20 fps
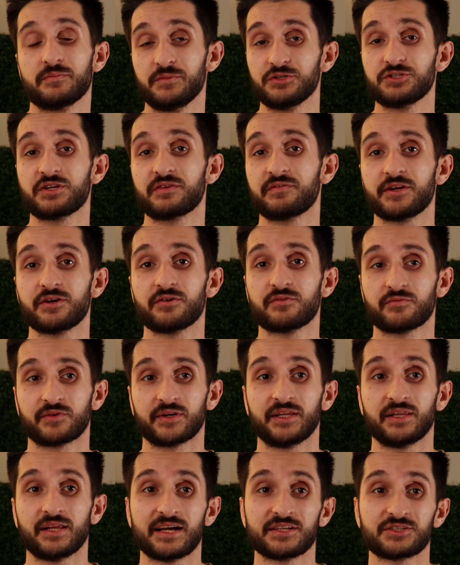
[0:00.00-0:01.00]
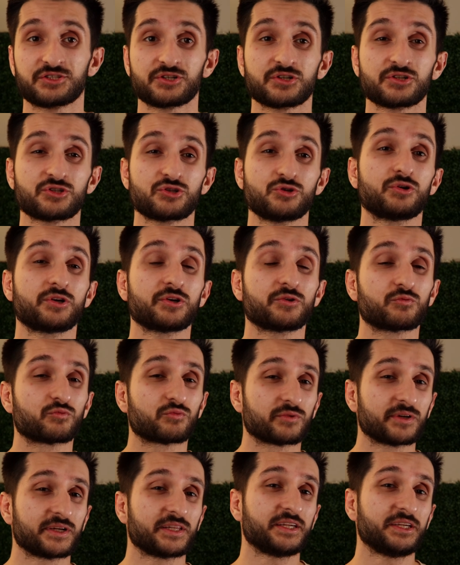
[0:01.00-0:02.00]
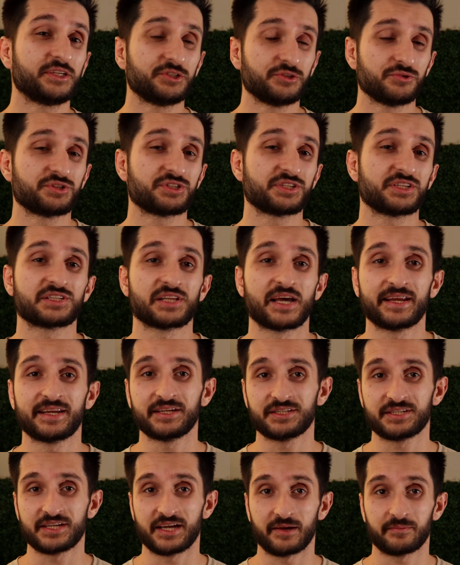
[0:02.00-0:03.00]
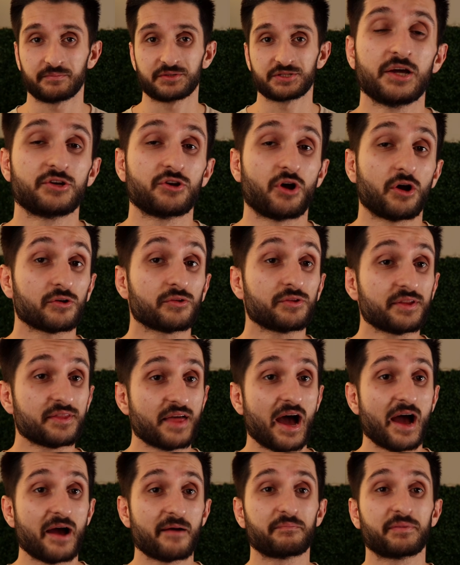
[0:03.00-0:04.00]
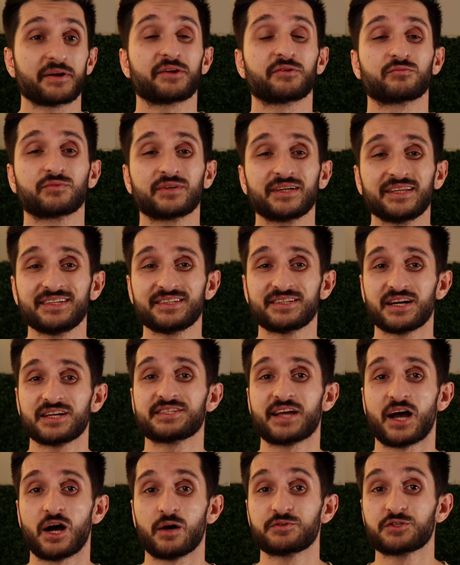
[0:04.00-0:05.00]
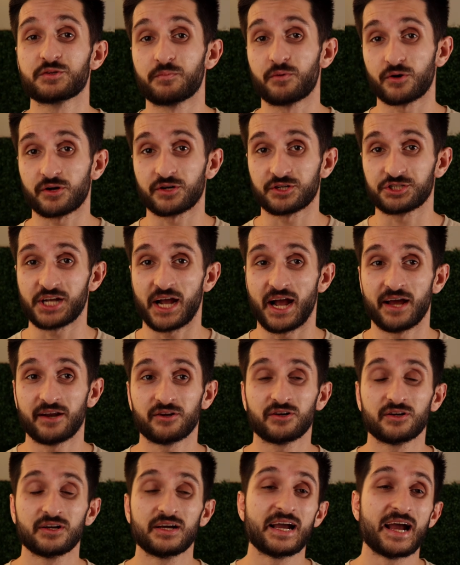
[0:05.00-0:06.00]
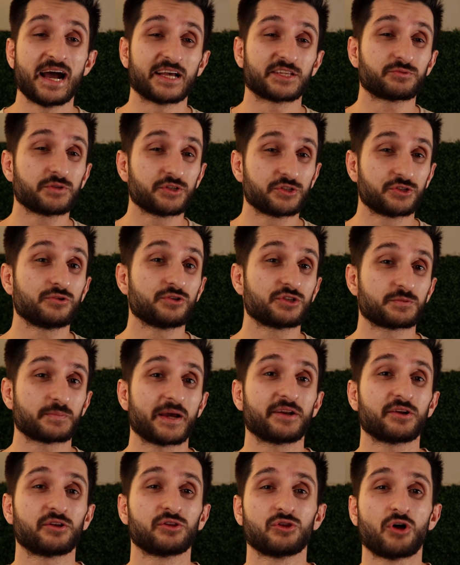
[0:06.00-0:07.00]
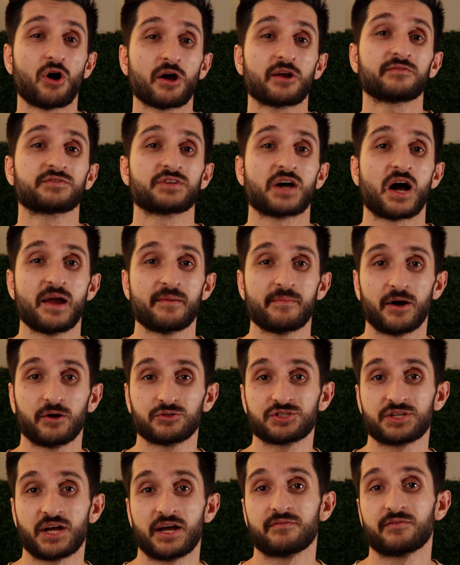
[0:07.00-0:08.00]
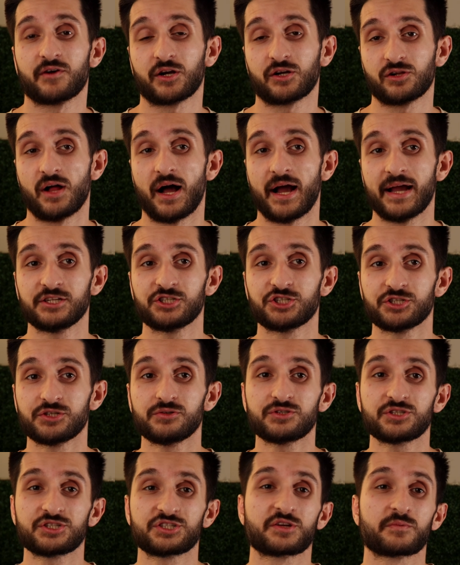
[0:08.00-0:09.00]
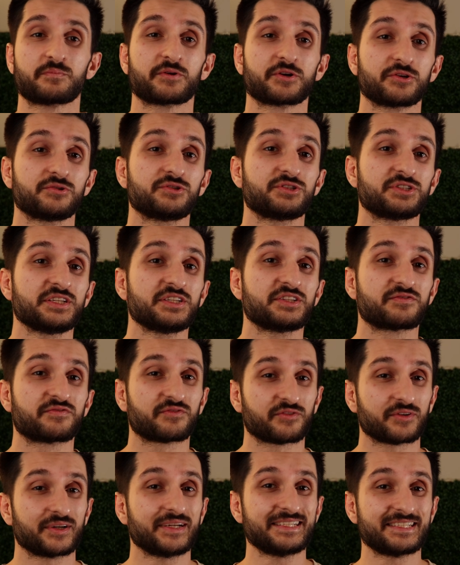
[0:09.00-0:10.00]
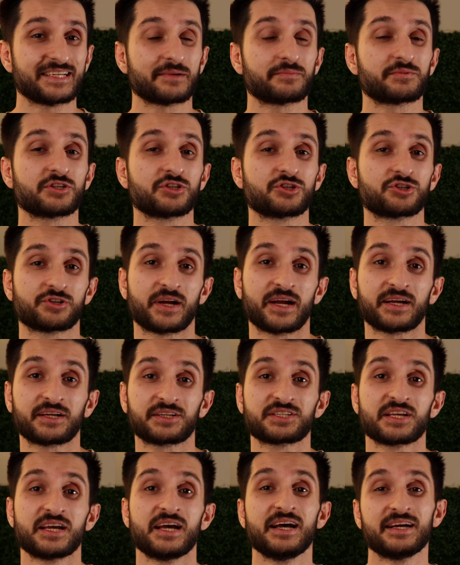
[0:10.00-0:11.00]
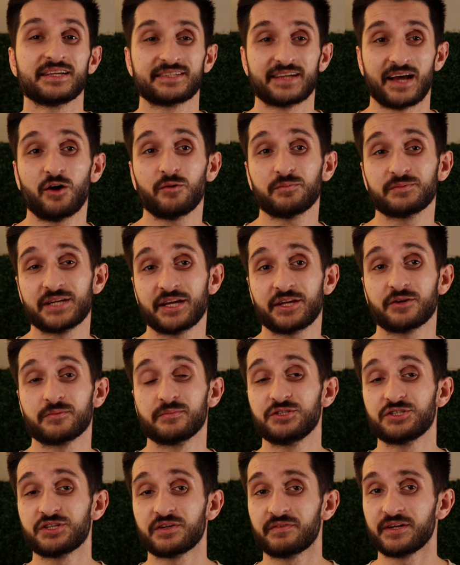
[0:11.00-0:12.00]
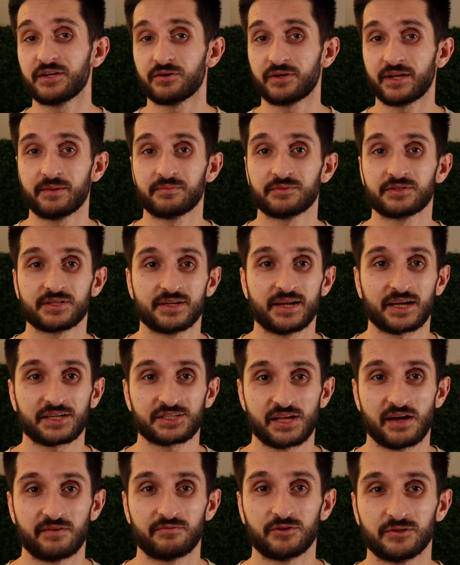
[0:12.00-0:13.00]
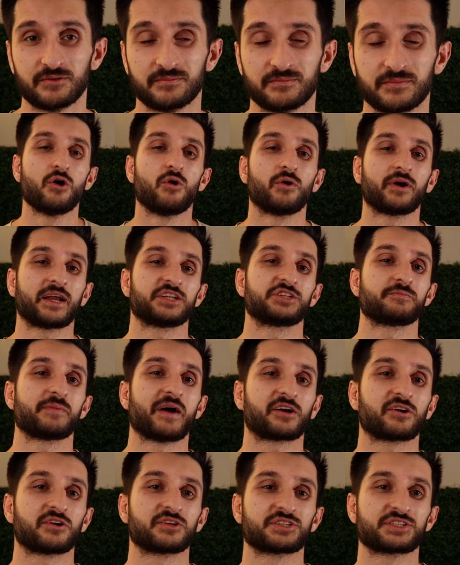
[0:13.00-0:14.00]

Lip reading: music video freelancers who could really use these lighting tips. Not only that, but it really does help support our channel as we do spend a lot of time outside of our client shoots to produce these free tips and tricks to help take your music video game to the next level. We'll catch you back on